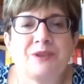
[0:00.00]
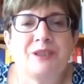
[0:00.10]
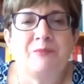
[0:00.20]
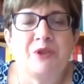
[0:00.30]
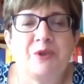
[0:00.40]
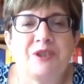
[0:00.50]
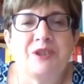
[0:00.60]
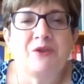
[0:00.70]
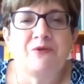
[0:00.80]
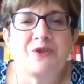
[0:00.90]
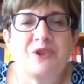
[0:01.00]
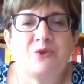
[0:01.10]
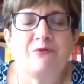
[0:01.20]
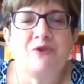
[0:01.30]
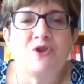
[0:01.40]
immunity of a
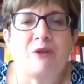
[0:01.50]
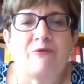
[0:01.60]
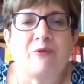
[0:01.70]
state official